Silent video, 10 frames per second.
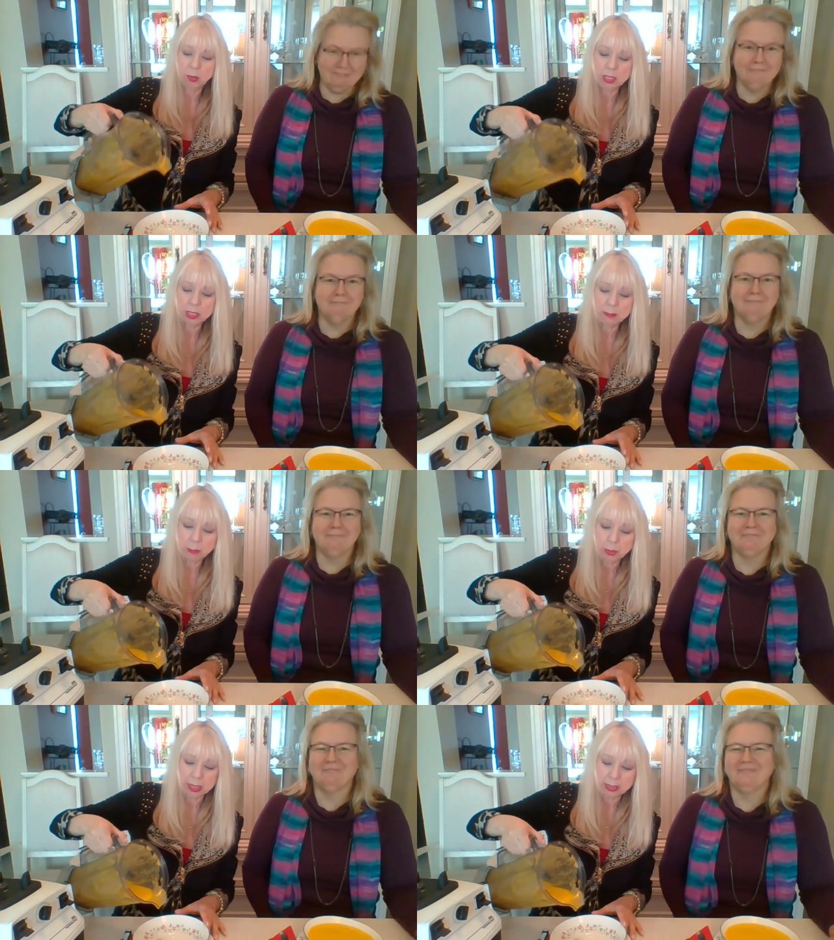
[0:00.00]
Speaker 1: we didn't
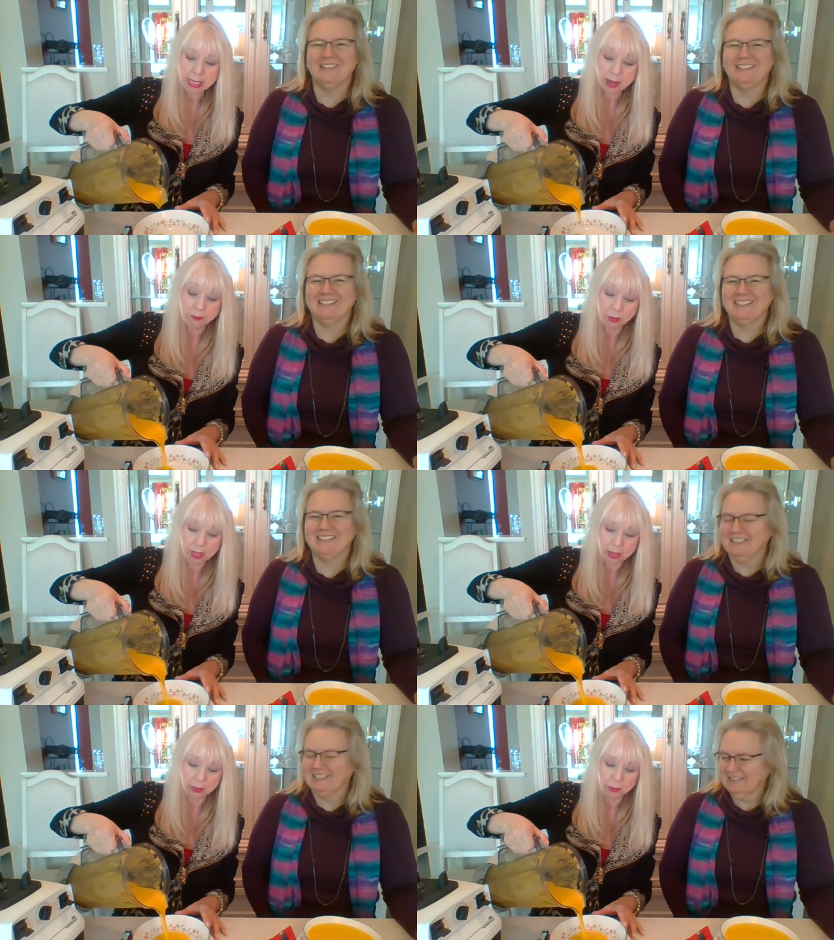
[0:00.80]
put in the
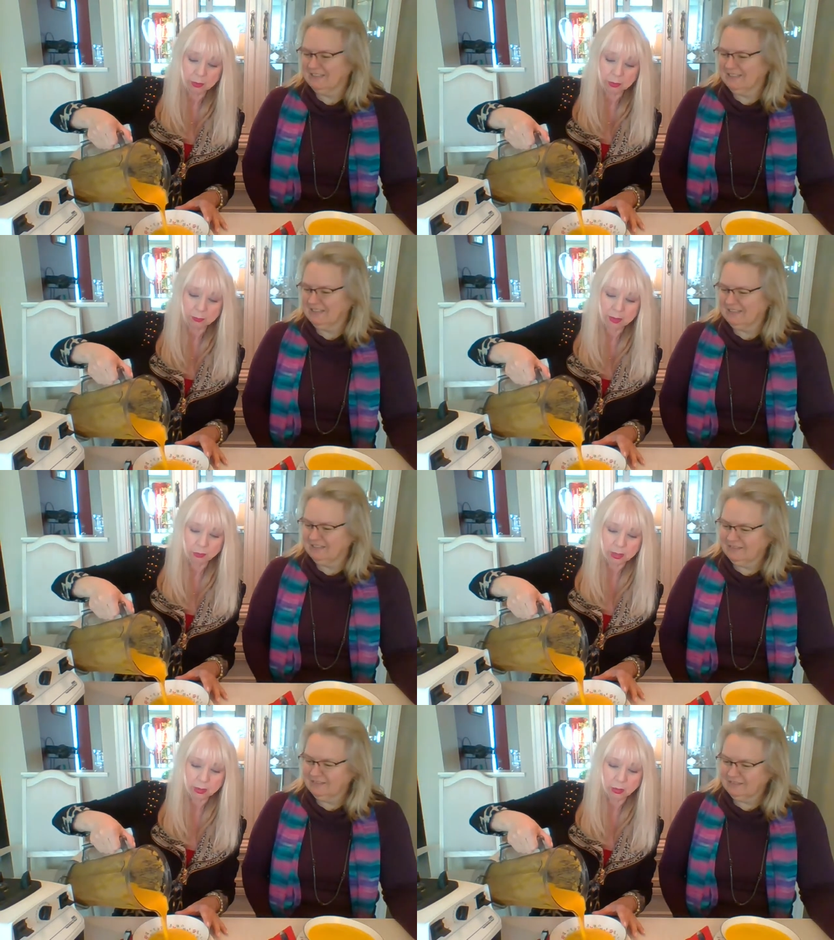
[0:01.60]
avocado because my
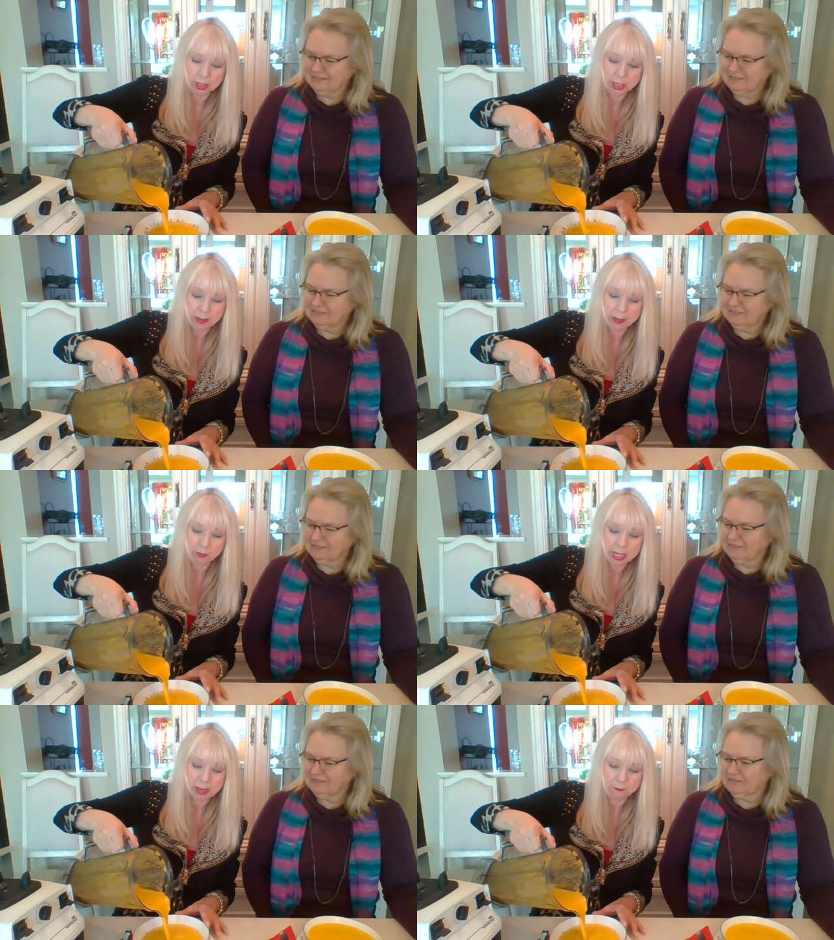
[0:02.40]
friend couldn't have
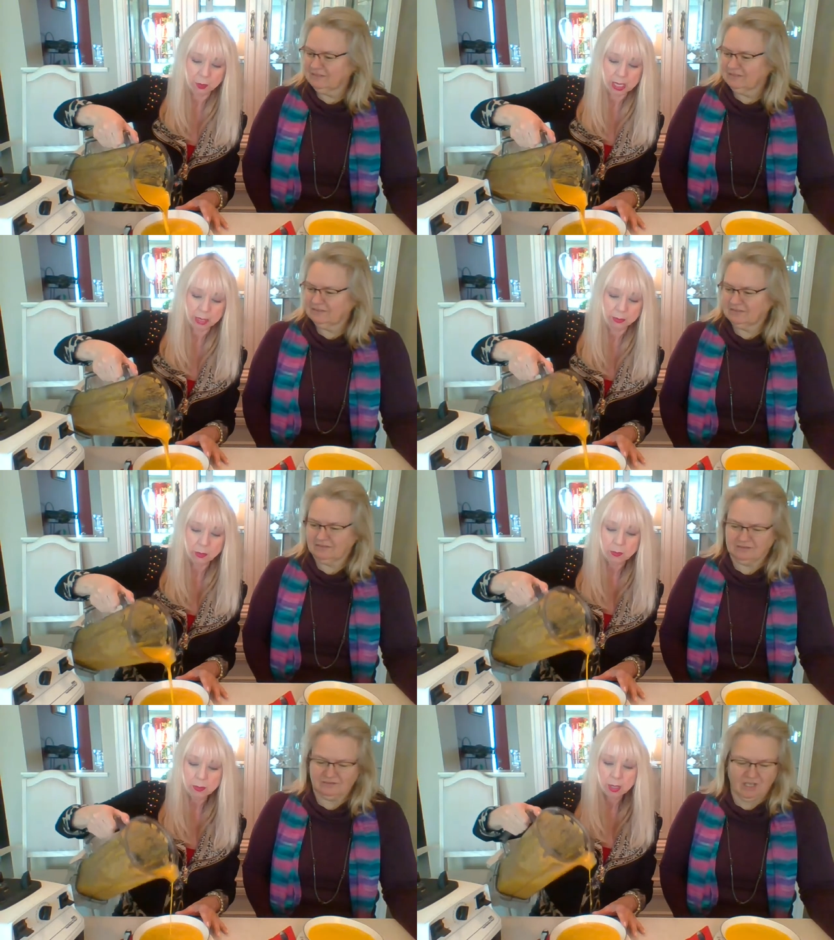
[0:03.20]
the
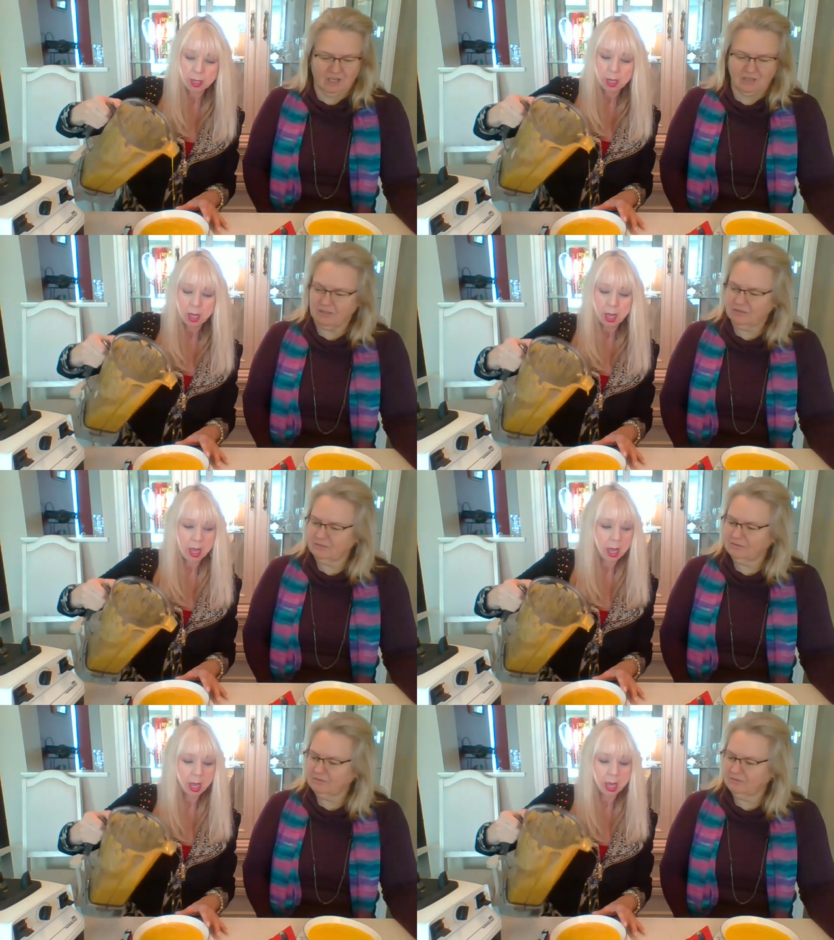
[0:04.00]
avocado.
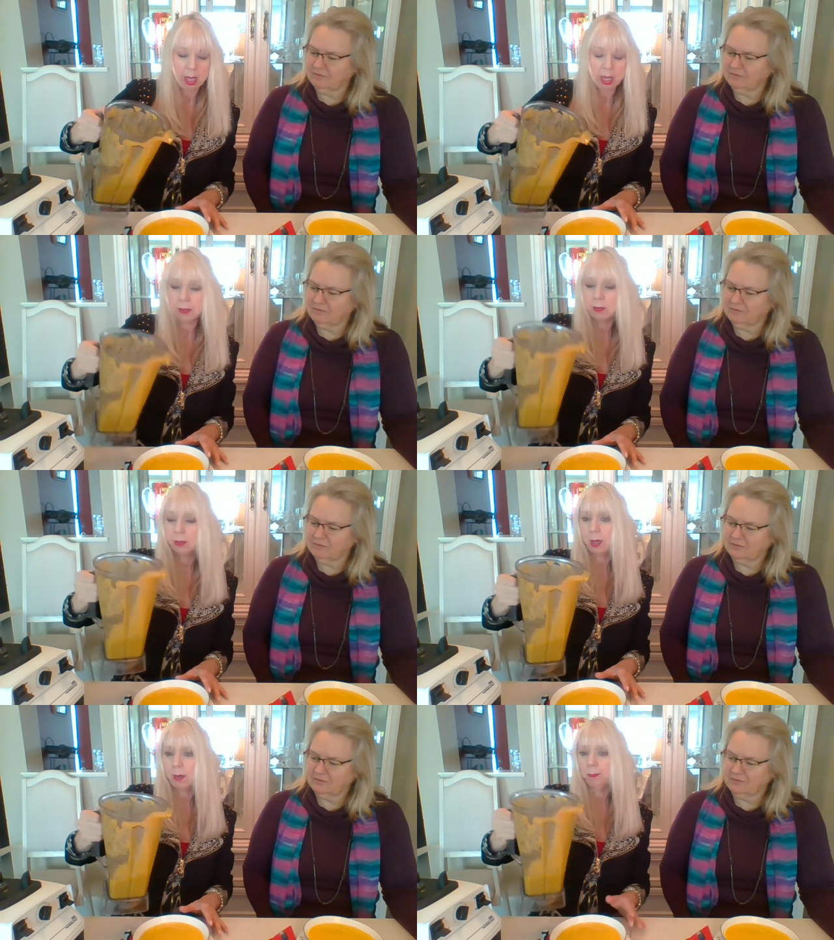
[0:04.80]
And
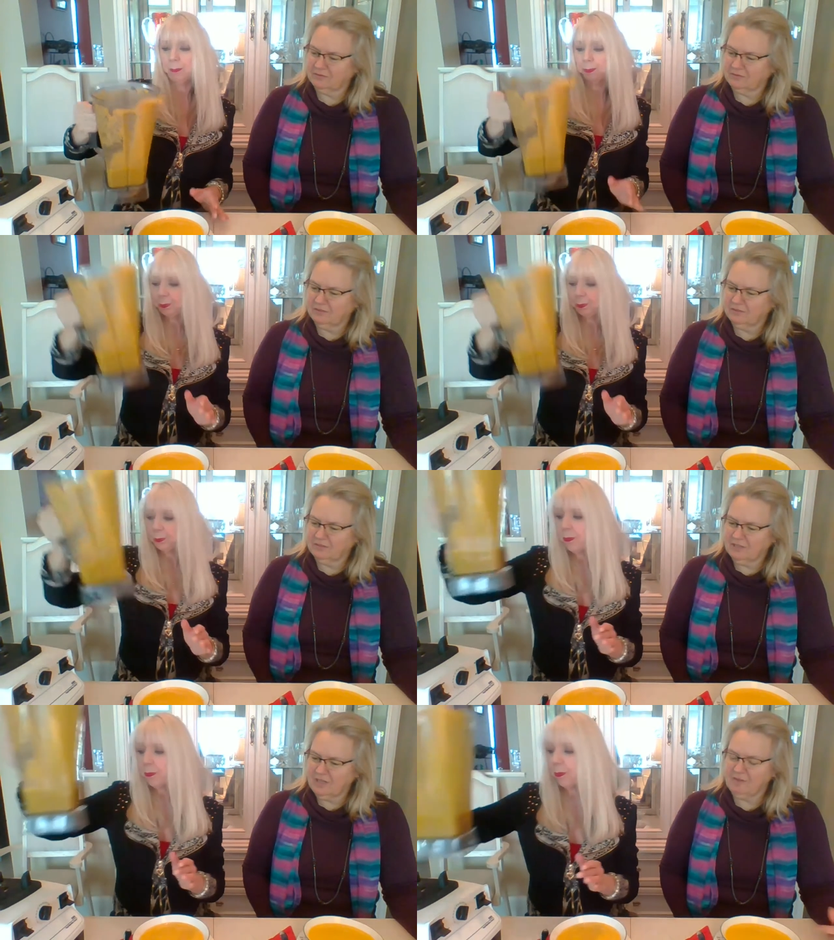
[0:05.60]

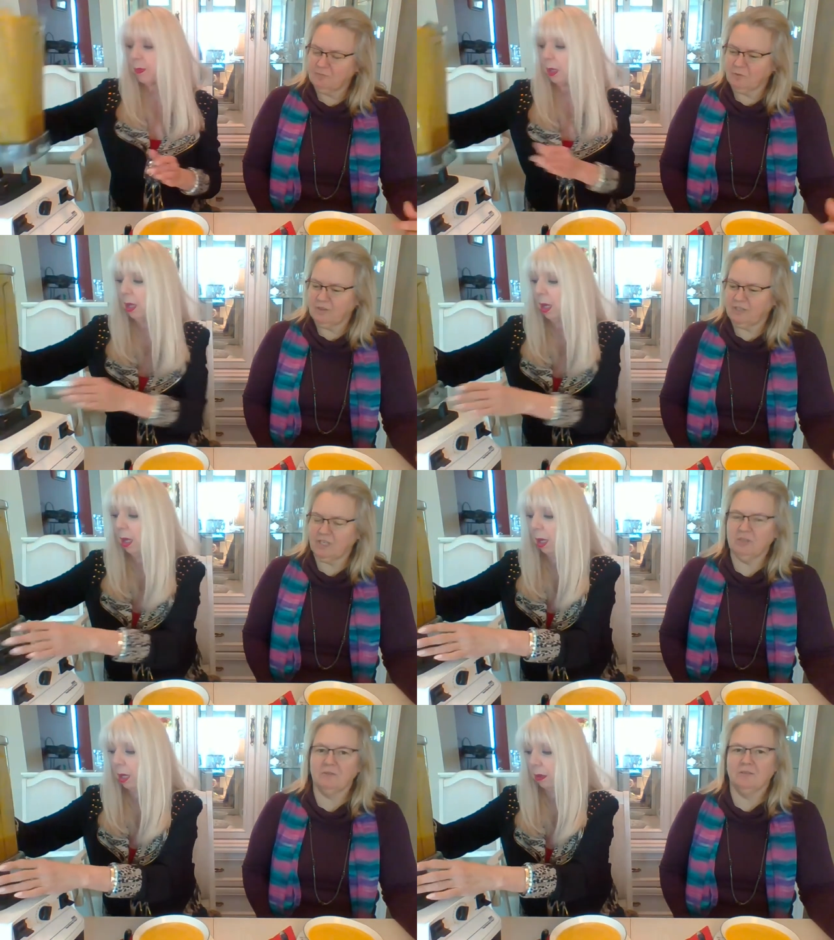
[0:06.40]
I have more than
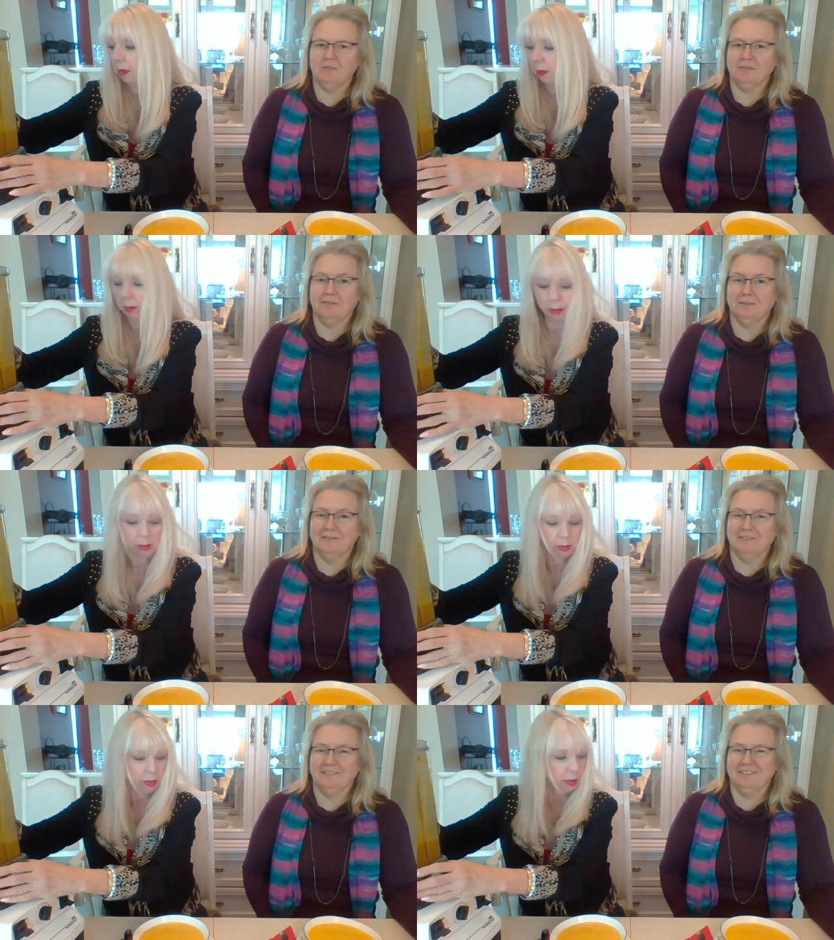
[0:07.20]
you.
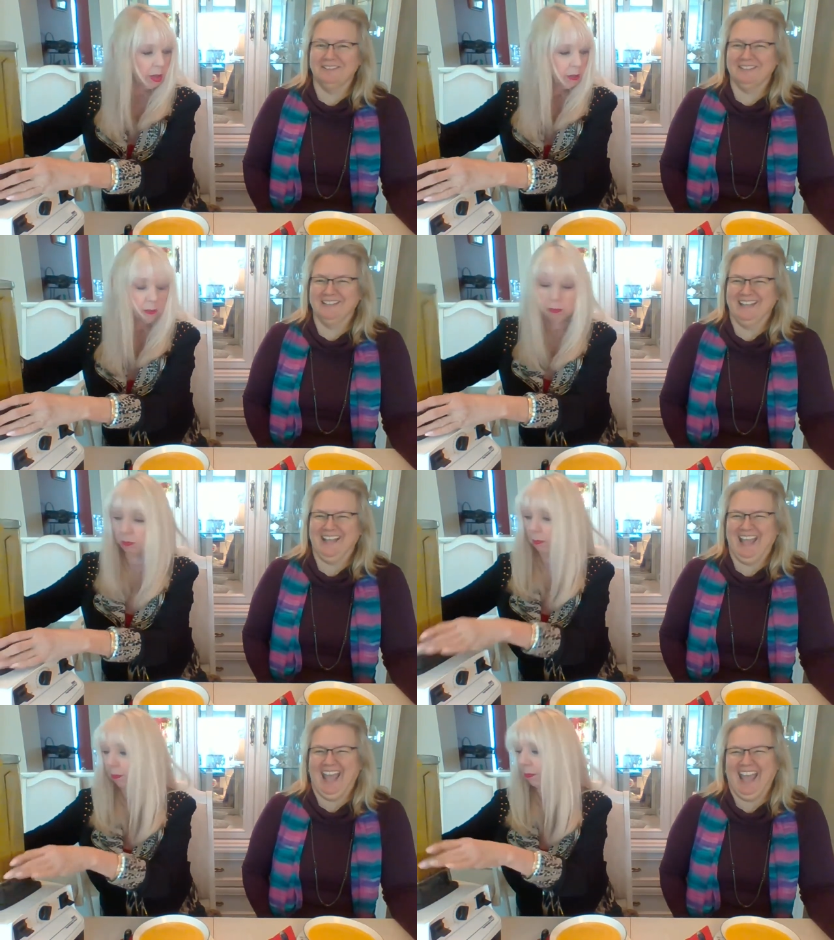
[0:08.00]
Oh,